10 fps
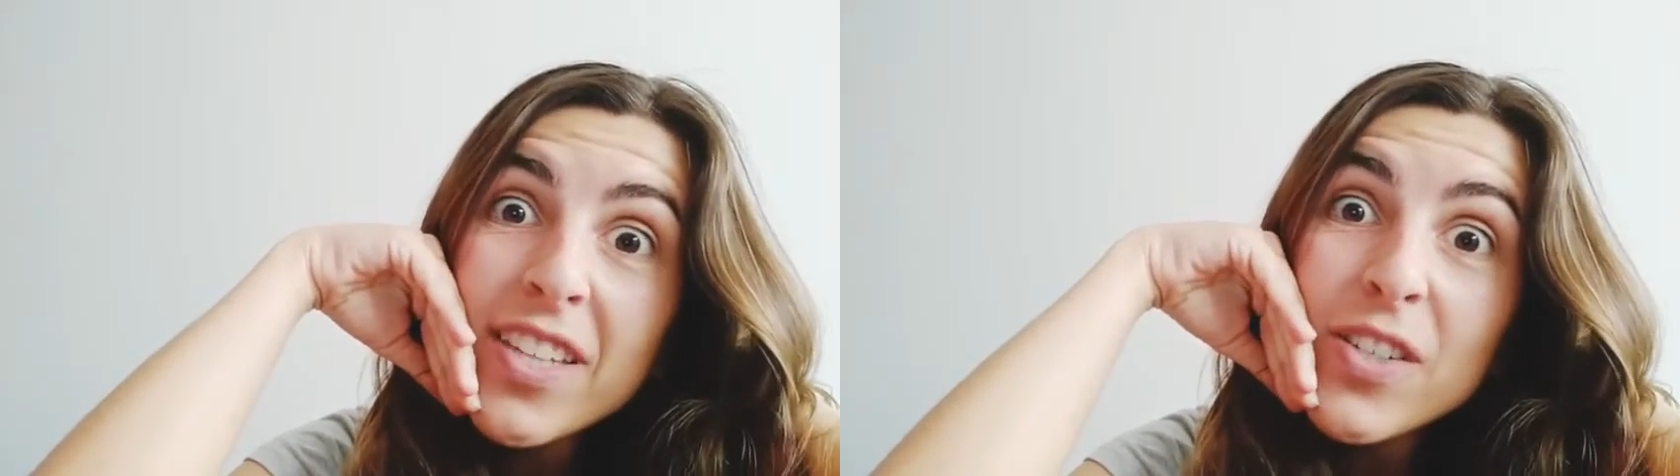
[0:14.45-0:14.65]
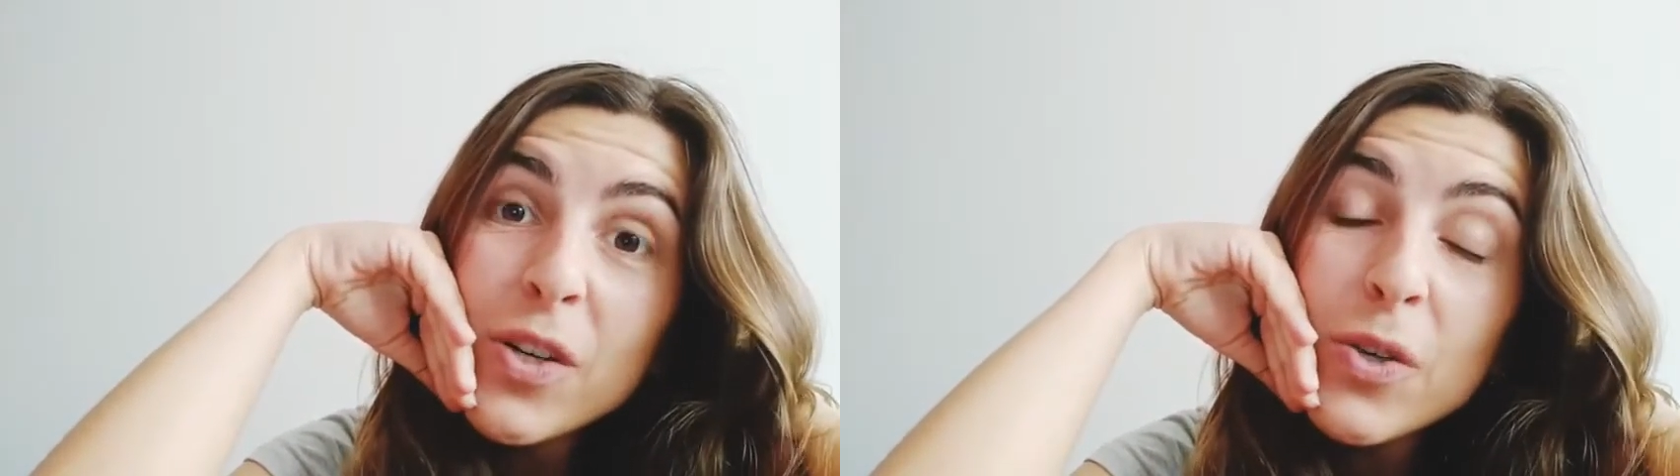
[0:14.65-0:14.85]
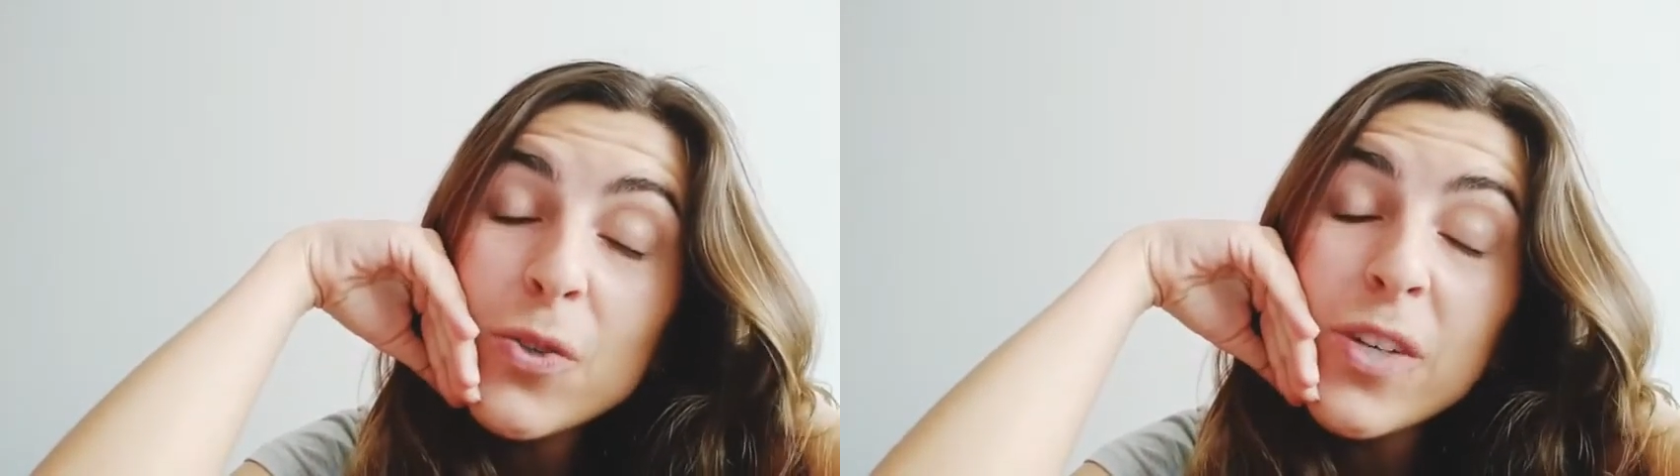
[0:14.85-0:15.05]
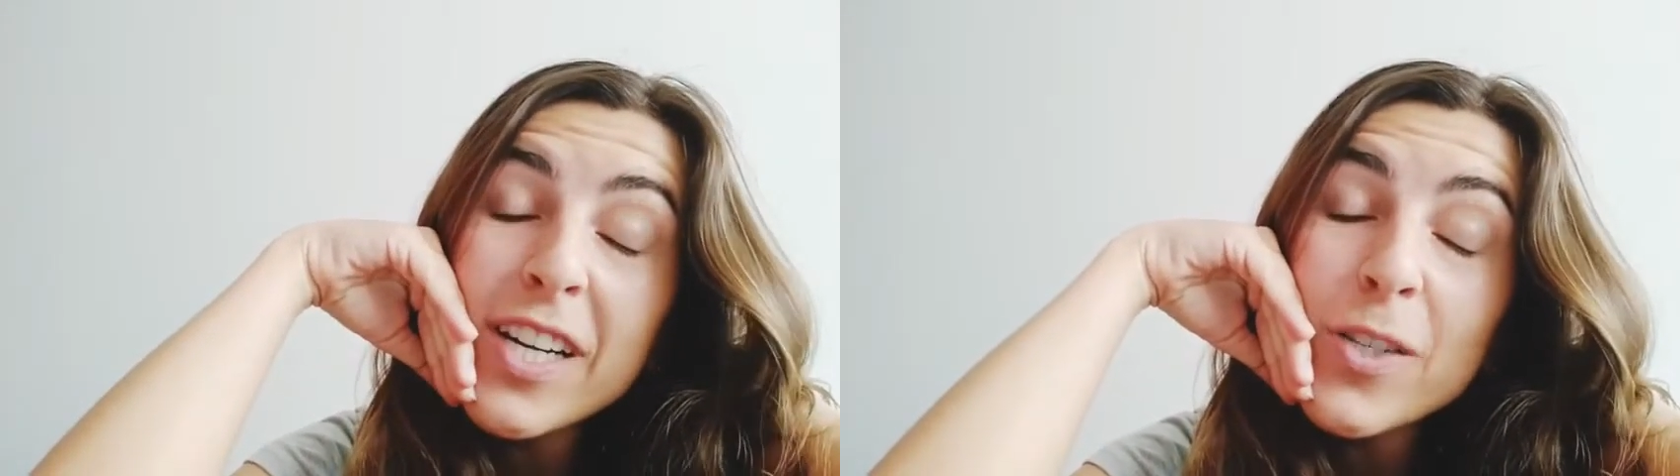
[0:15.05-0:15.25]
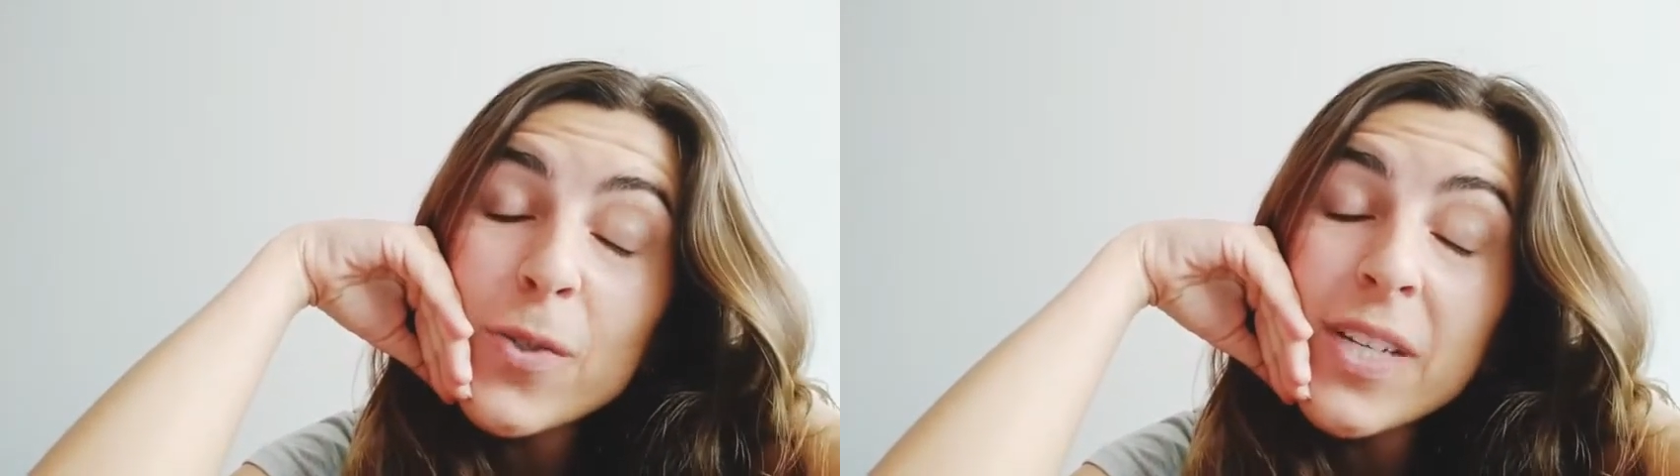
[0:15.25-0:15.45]
to go to
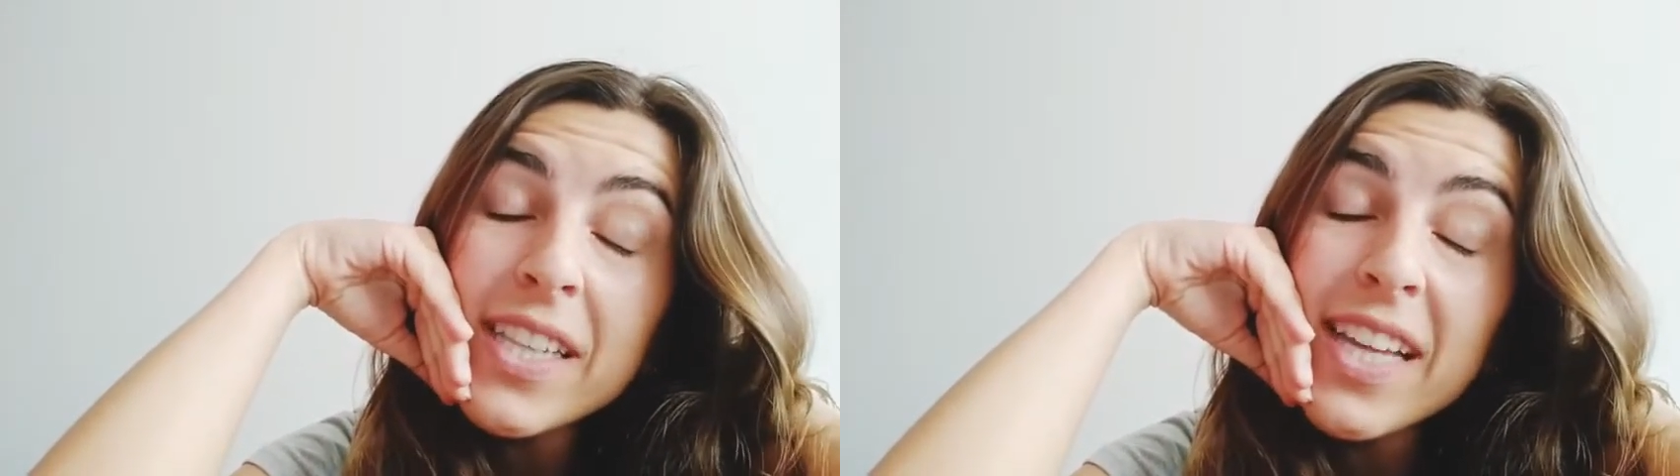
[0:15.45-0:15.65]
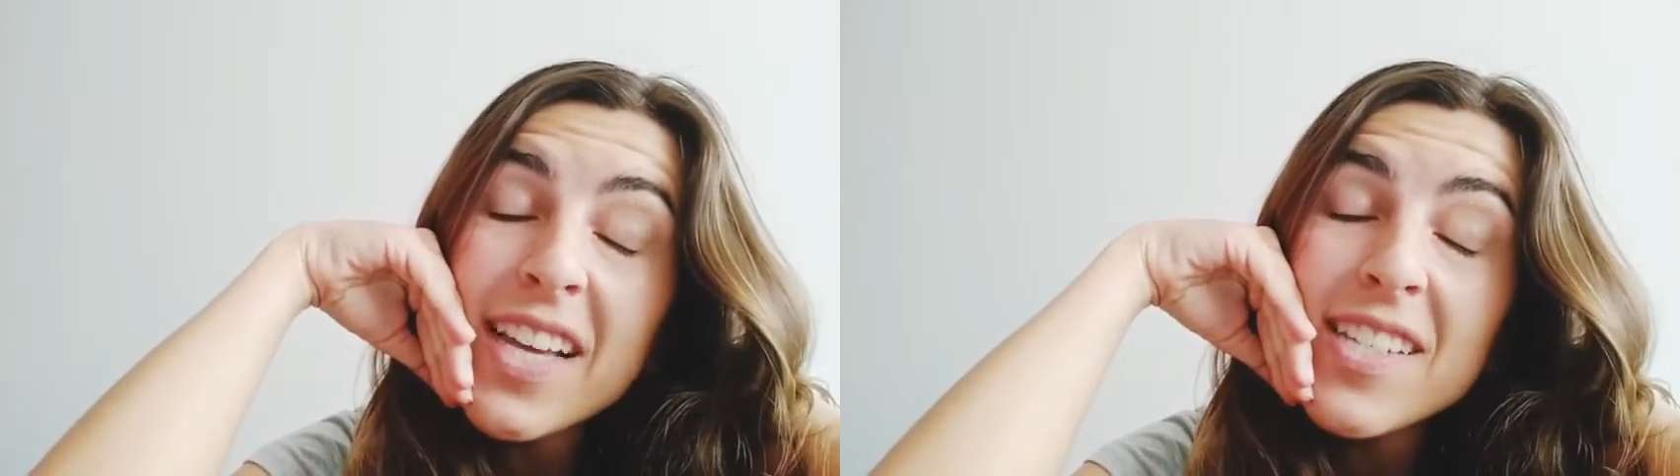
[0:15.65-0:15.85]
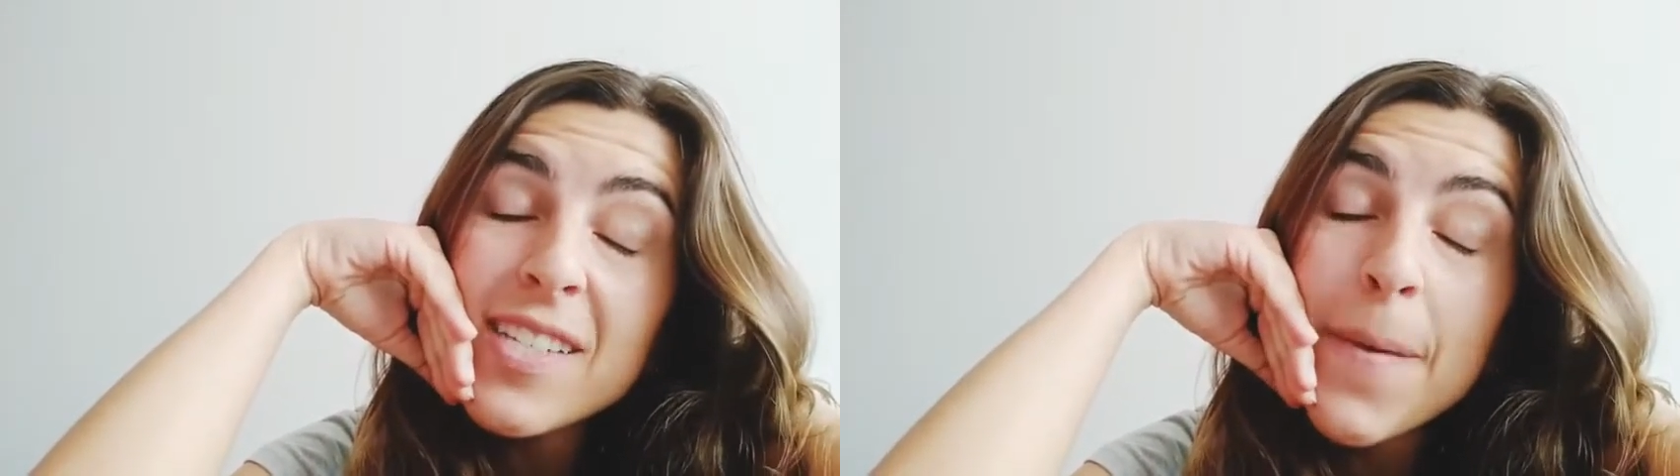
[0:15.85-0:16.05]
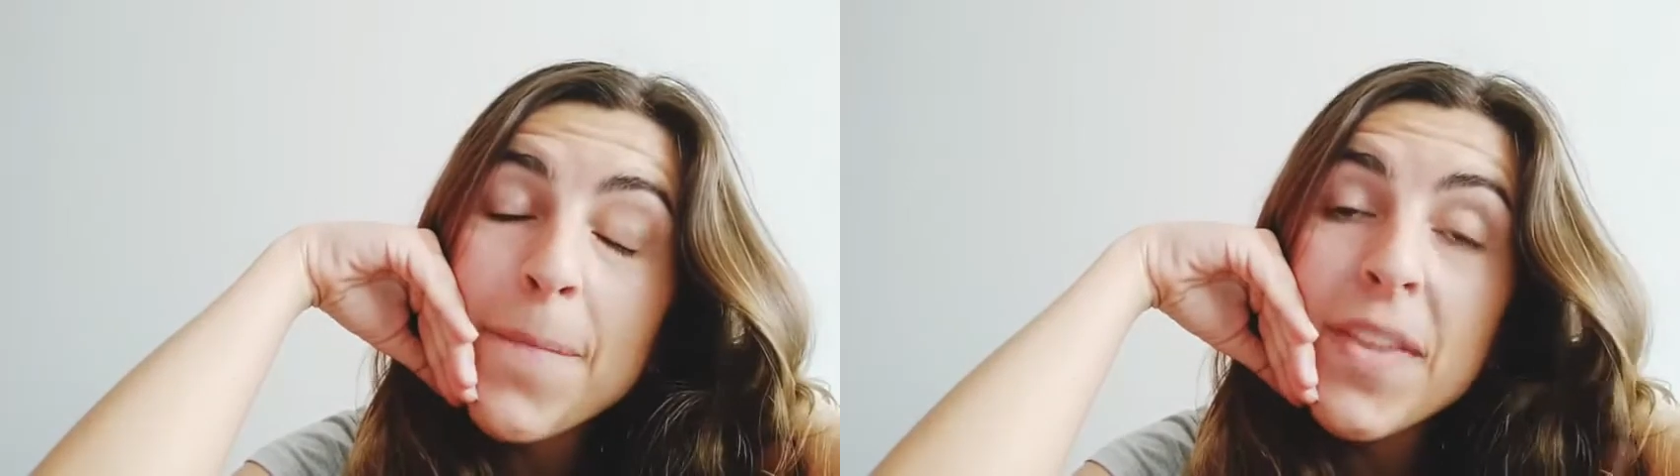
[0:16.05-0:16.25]
Jesuitas.